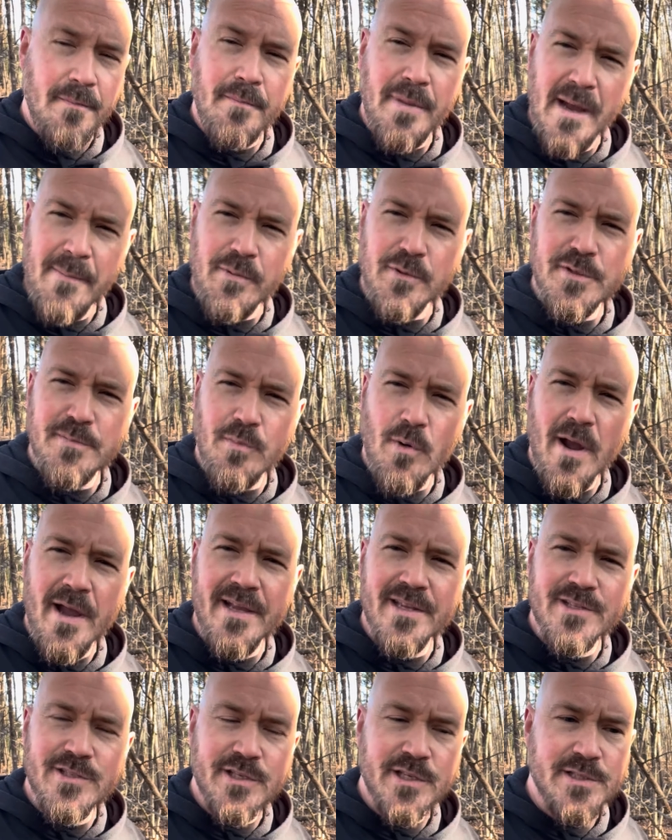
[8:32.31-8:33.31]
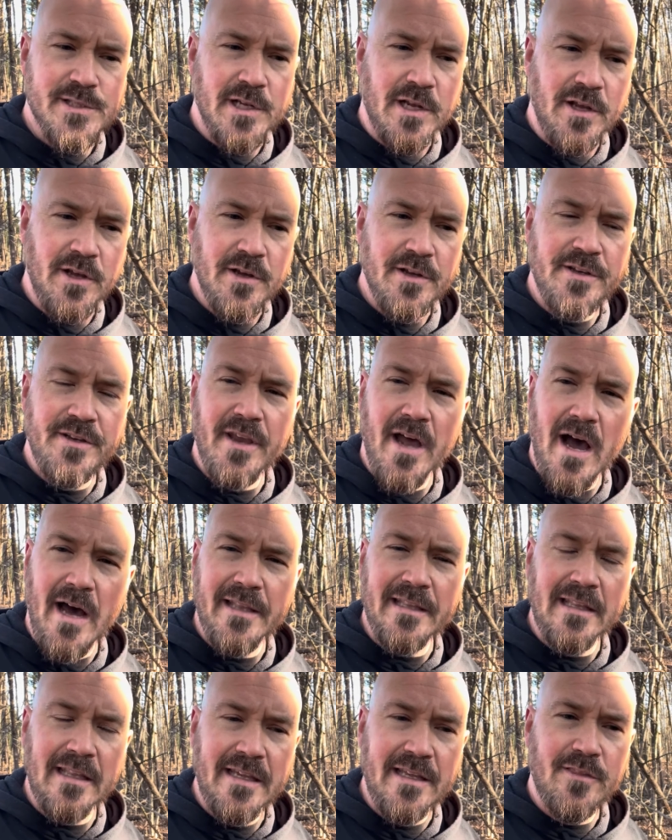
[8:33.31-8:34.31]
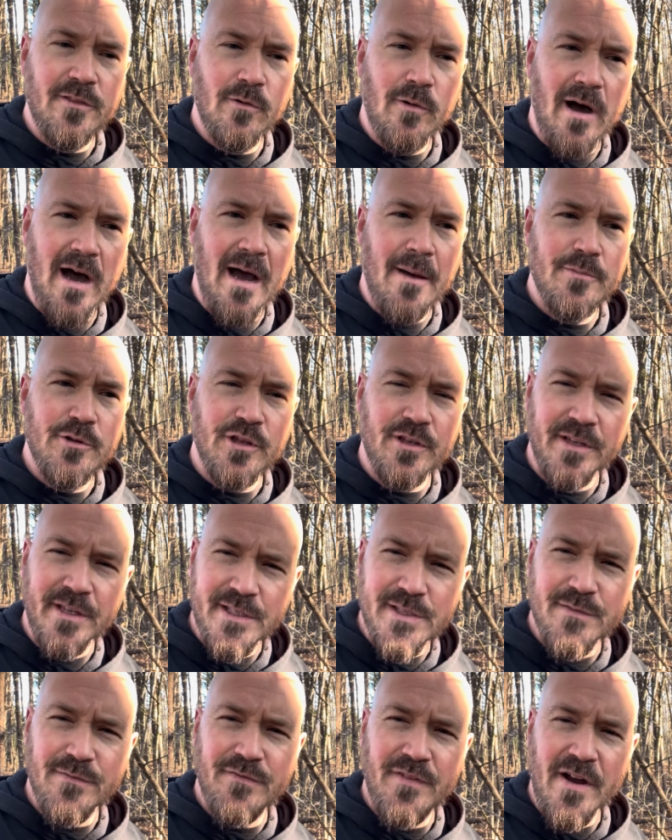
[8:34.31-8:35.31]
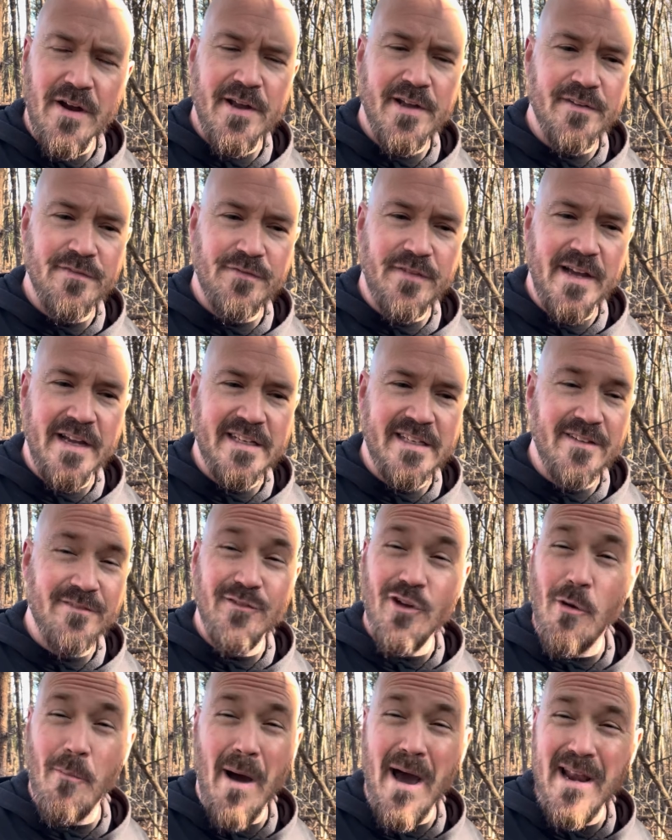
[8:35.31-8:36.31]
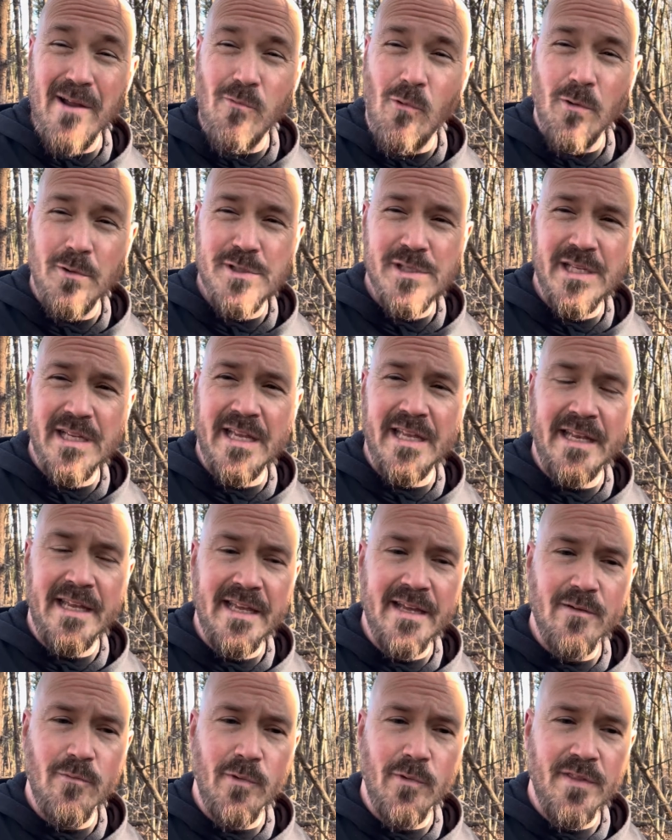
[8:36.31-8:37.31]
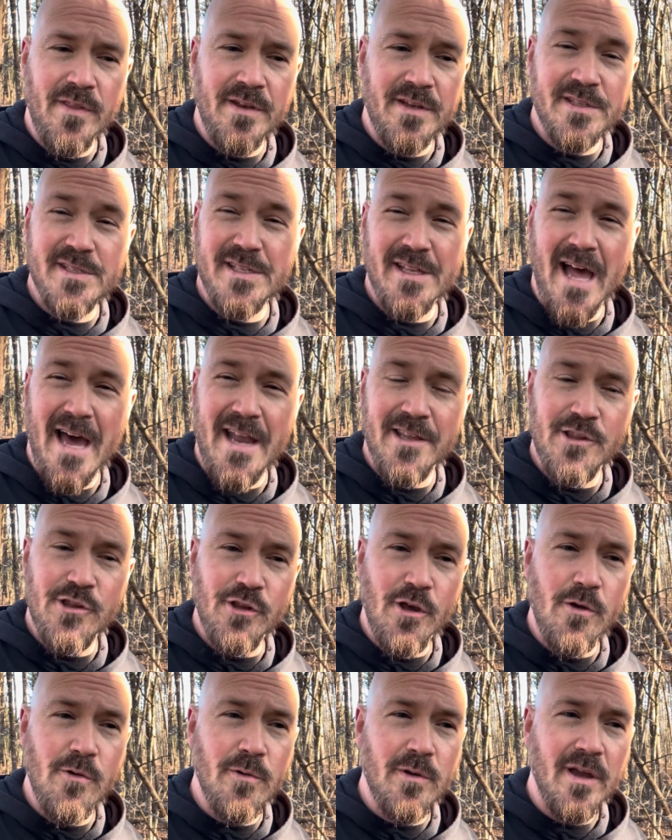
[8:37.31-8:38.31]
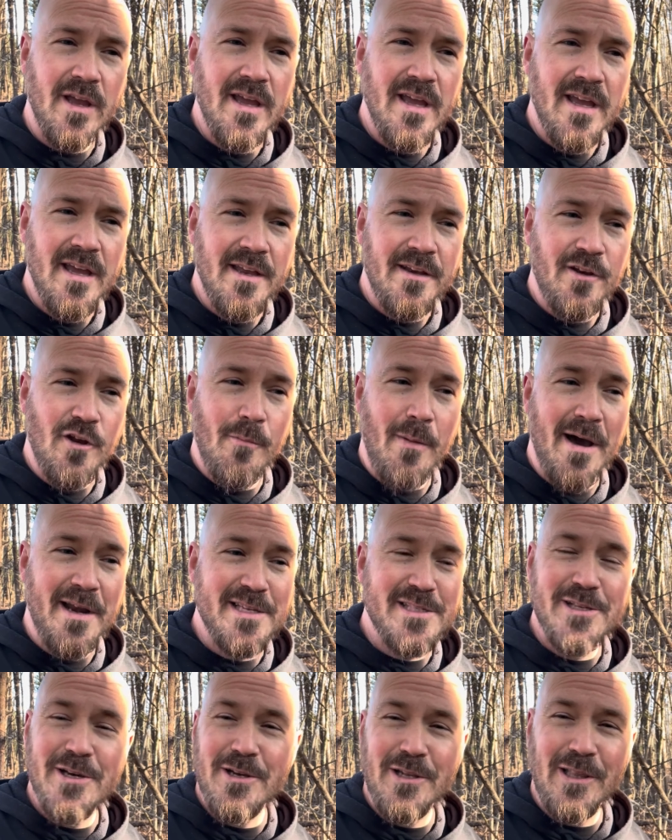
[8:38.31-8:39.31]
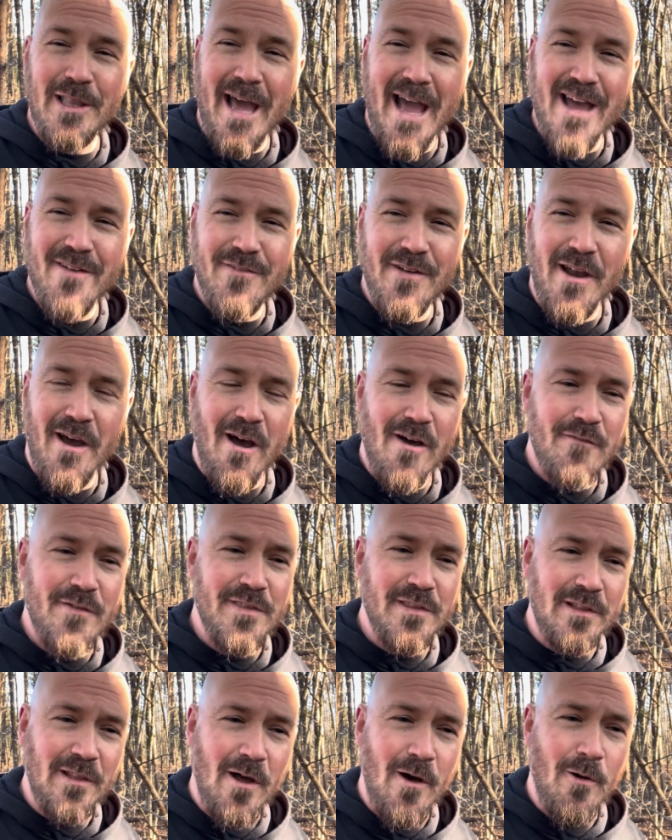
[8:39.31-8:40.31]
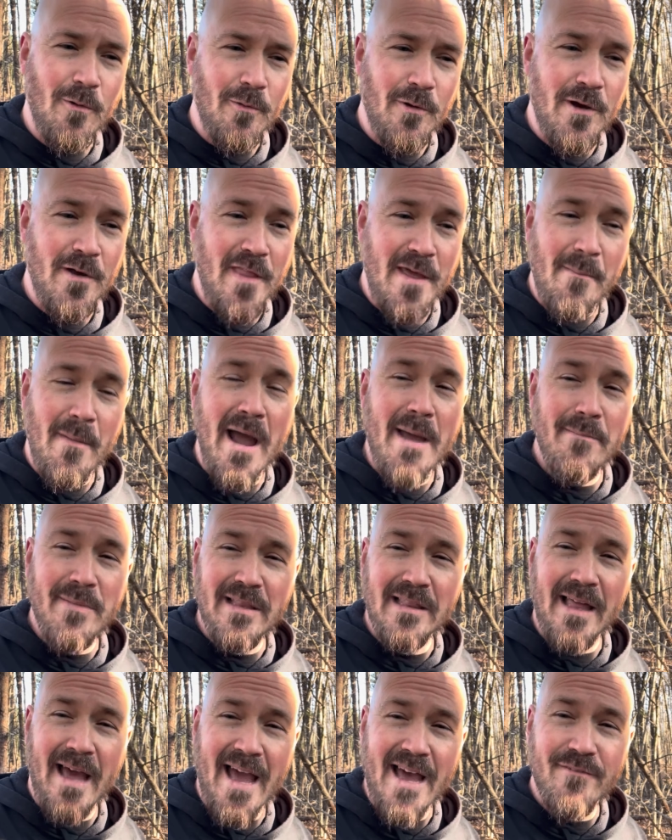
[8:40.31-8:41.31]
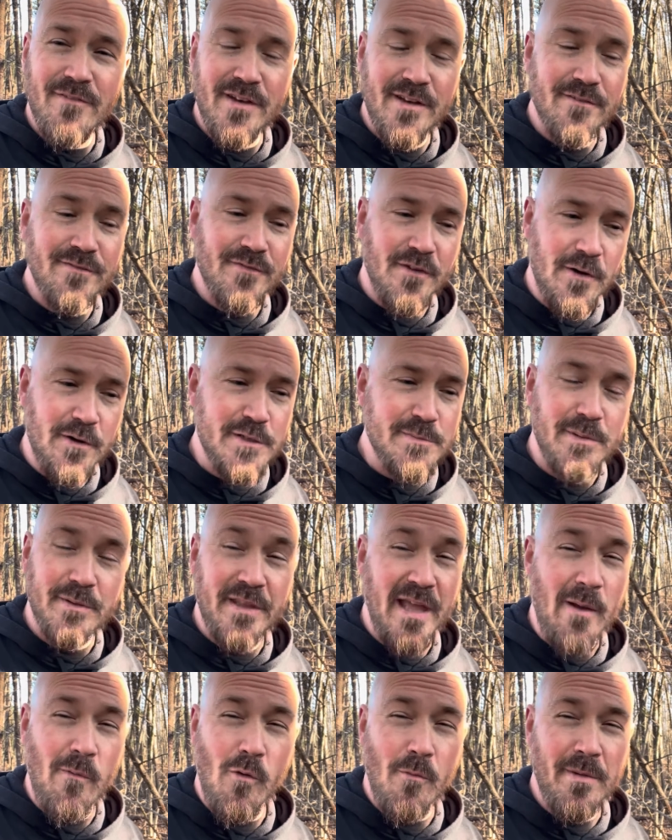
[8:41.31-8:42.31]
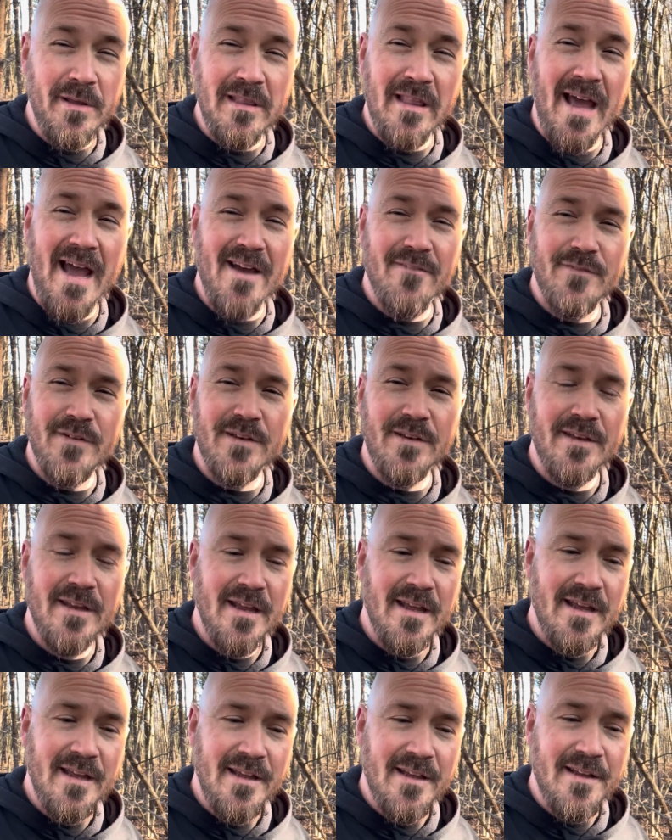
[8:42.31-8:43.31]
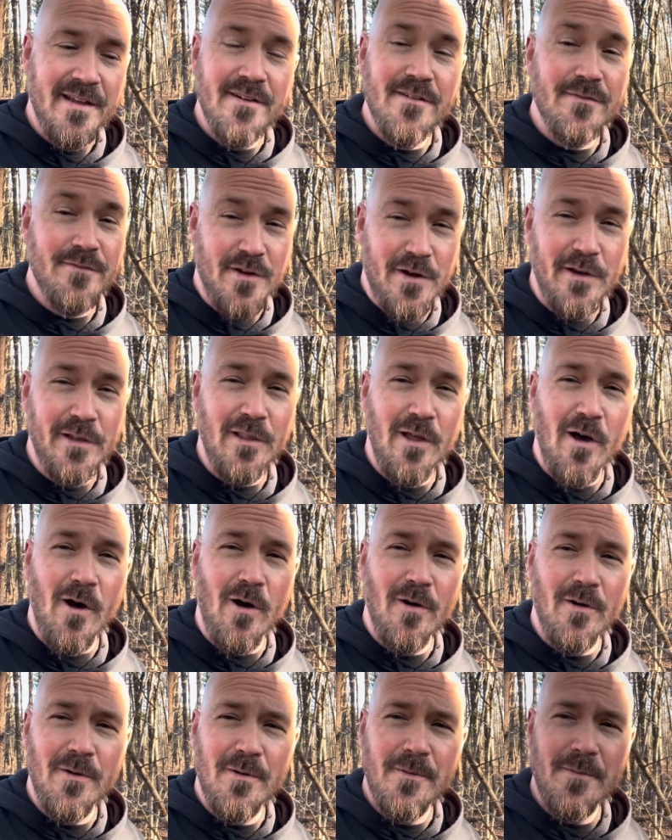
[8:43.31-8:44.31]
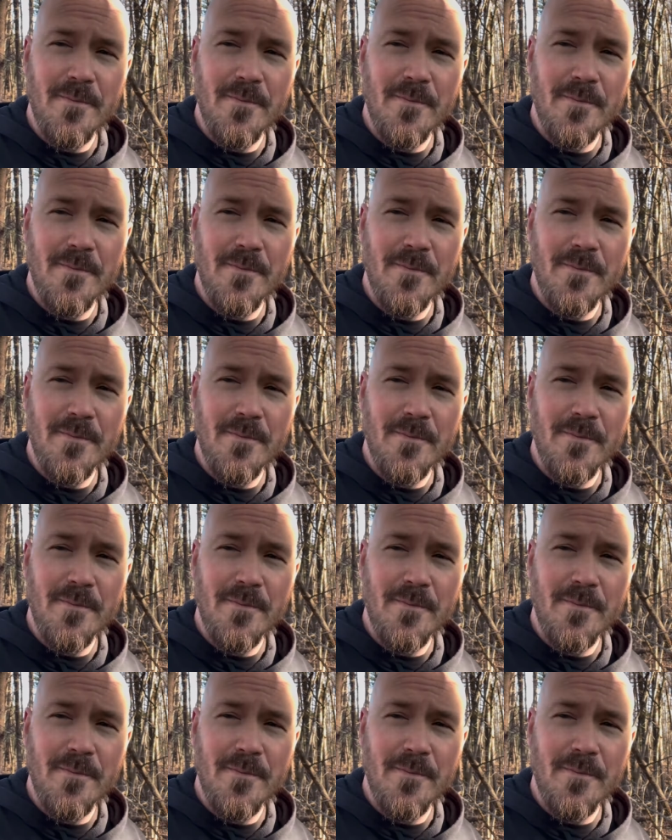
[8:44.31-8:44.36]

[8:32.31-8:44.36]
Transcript: Pepper spray is just a good non-lethal option. It's very effective. Nobody wants to get hit with it. It's not a joke. Nobody's going to laugh it off in the long run. They might be laughing at first, but they won't be laughing very long.